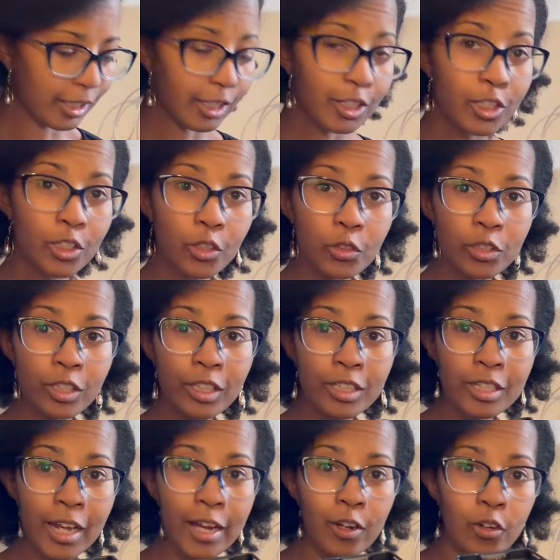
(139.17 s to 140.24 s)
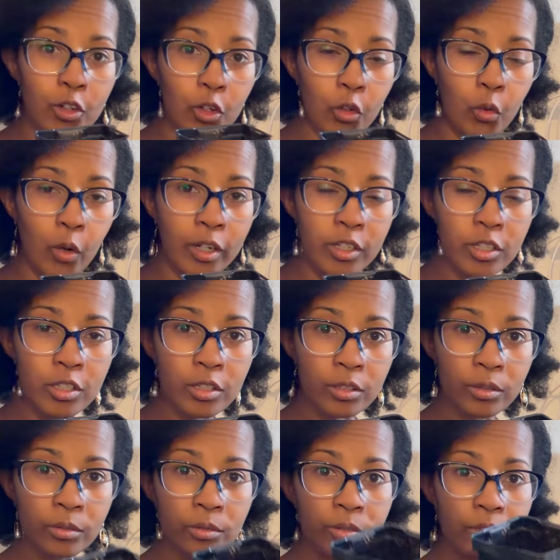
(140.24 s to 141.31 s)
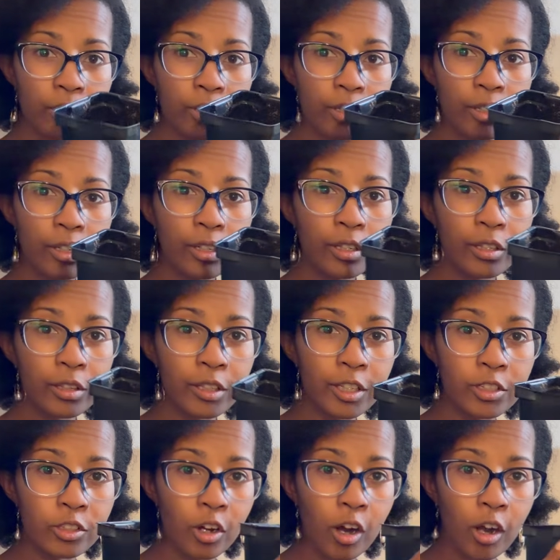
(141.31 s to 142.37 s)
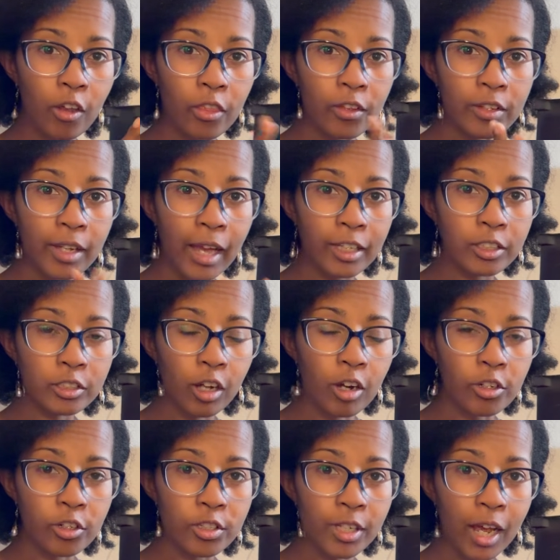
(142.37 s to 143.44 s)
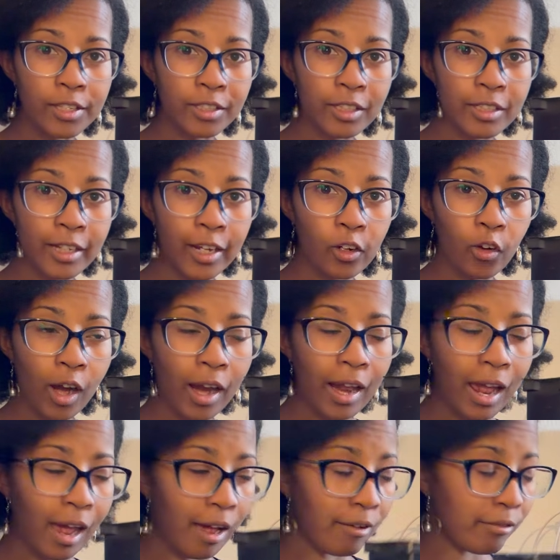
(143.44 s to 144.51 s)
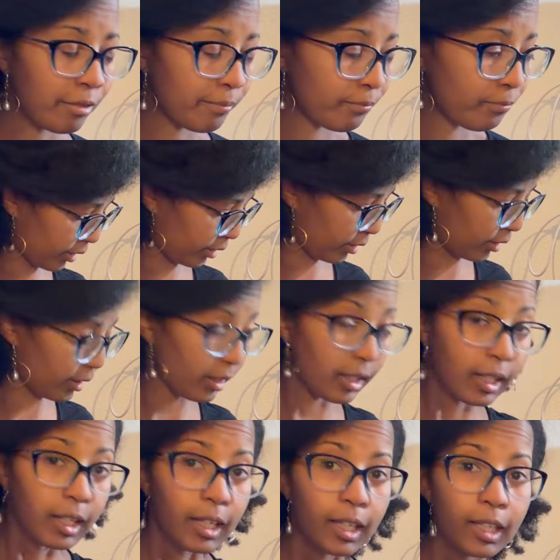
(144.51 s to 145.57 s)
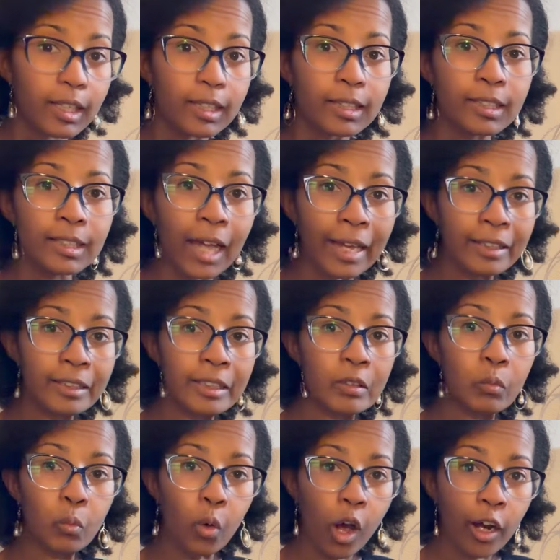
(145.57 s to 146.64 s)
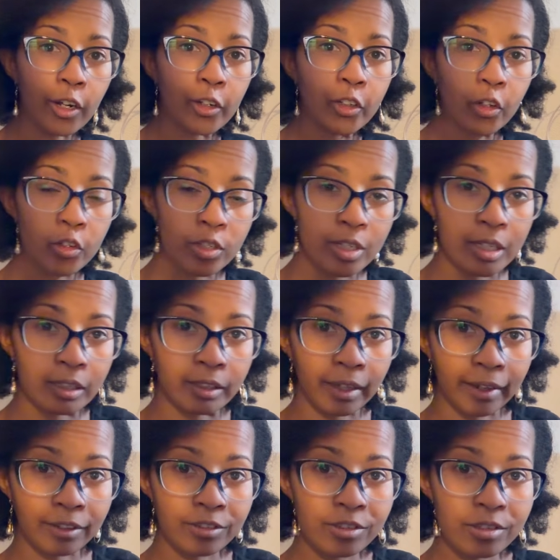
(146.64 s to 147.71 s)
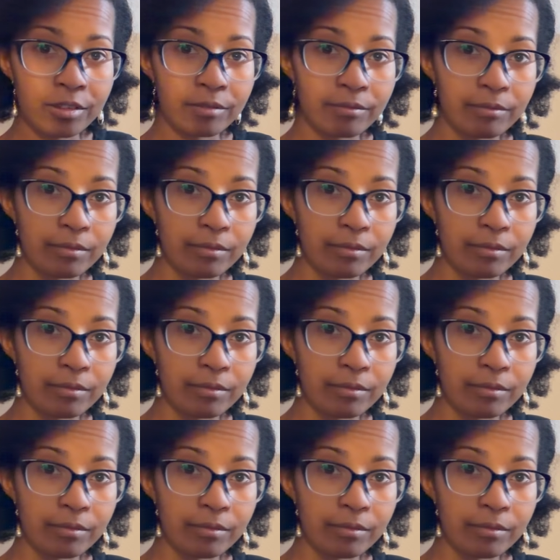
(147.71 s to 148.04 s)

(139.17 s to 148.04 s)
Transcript: Choose the container you're going to use. These are the next larger size container I have. Lightly water your seedlings.